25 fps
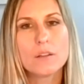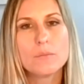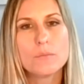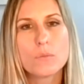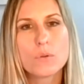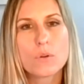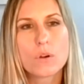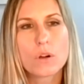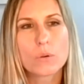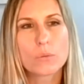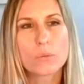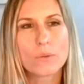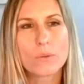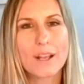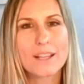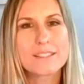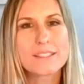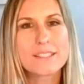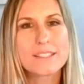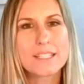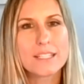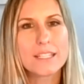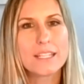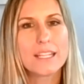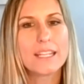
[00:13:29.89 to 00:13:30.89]
more
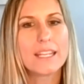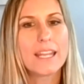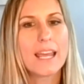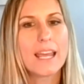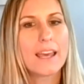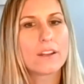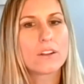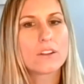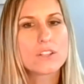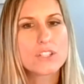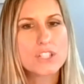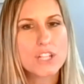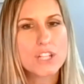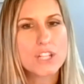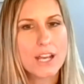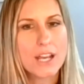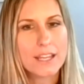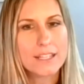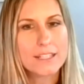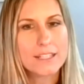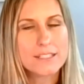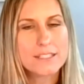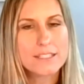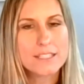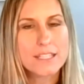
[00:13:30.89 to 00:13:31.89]
rested and
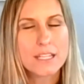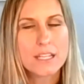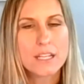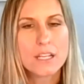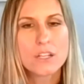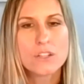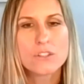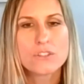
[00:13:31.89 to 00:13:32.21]
energized.